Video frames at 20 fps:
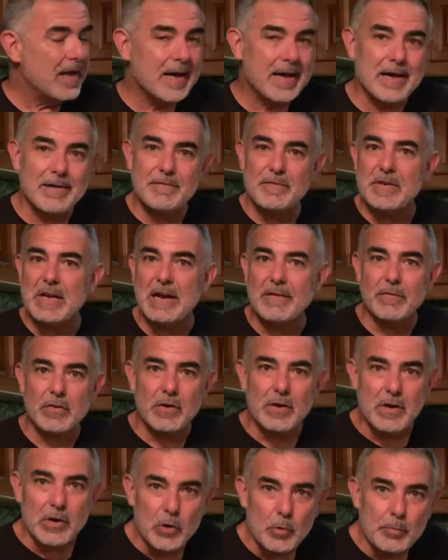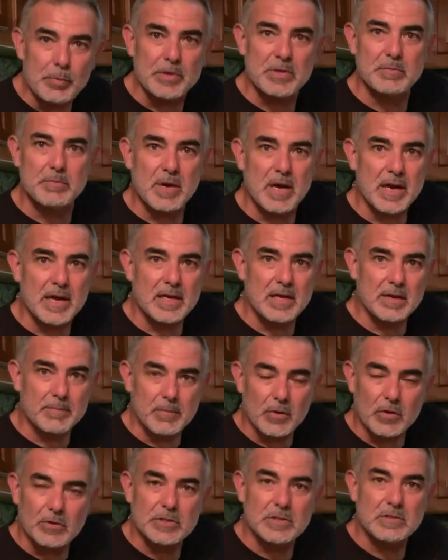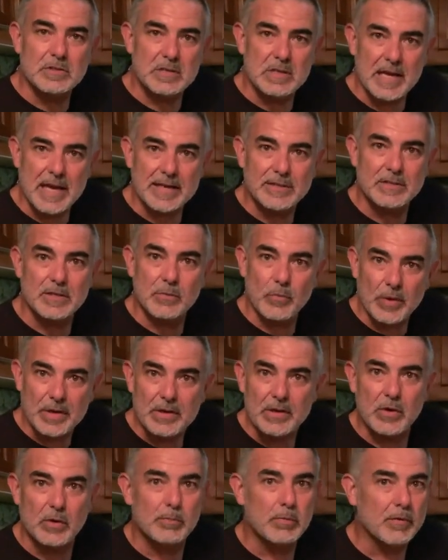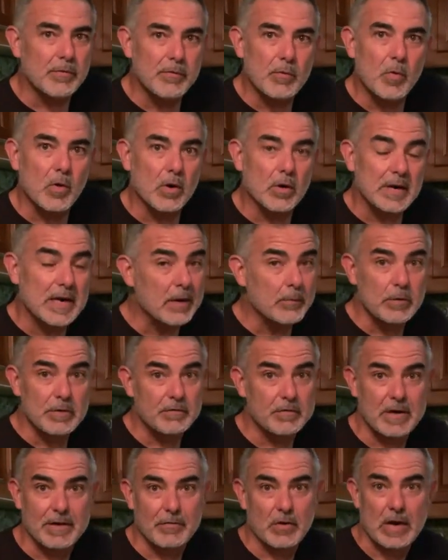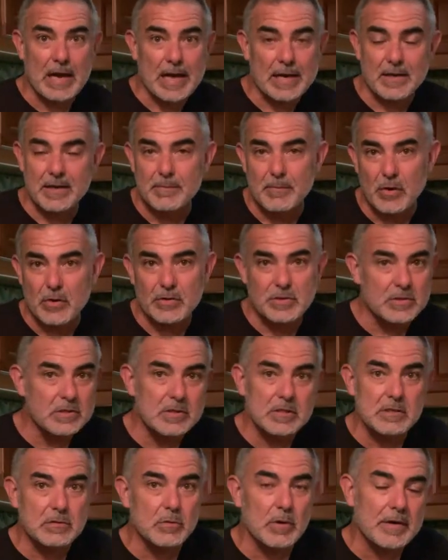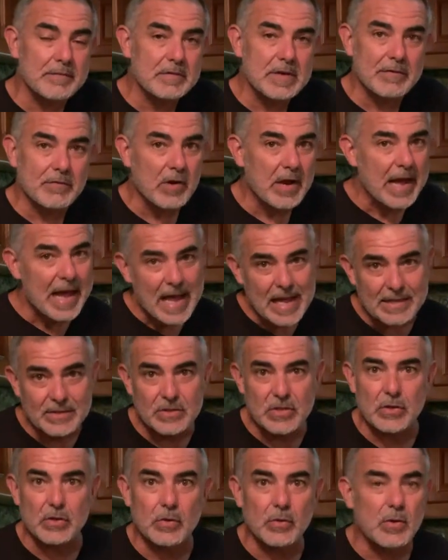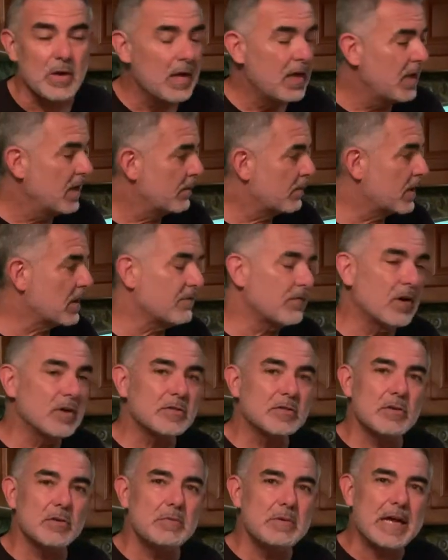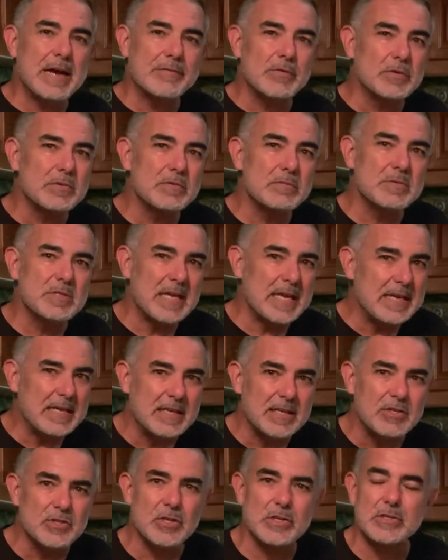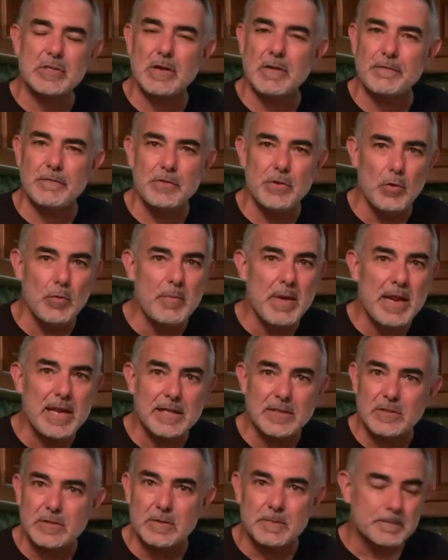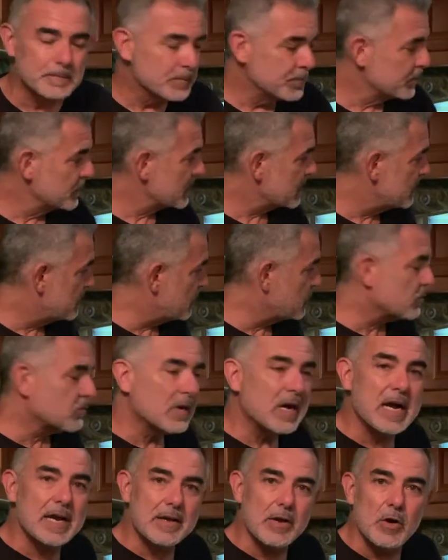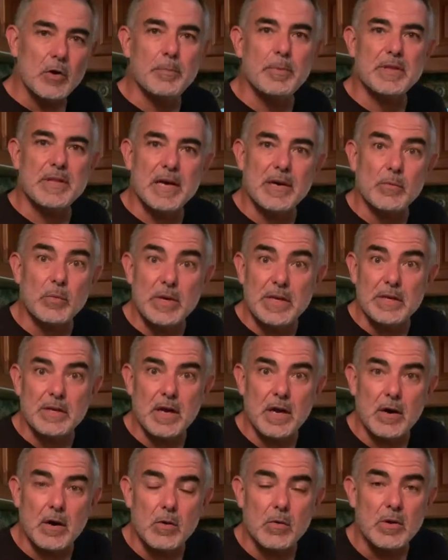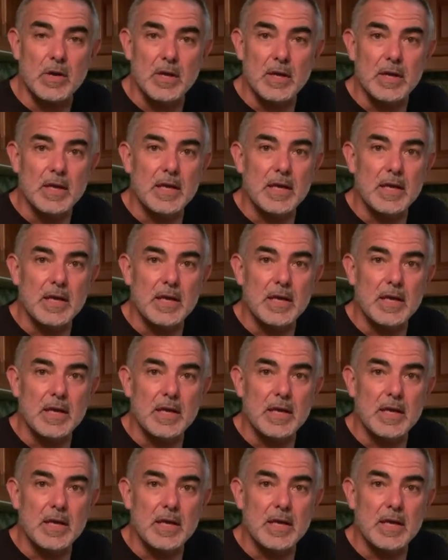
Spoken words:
I've never opened my emergency exit window before. Now, we've never had an emergency, so I've never had to, but I've also never taken just a few minutes to try to open that window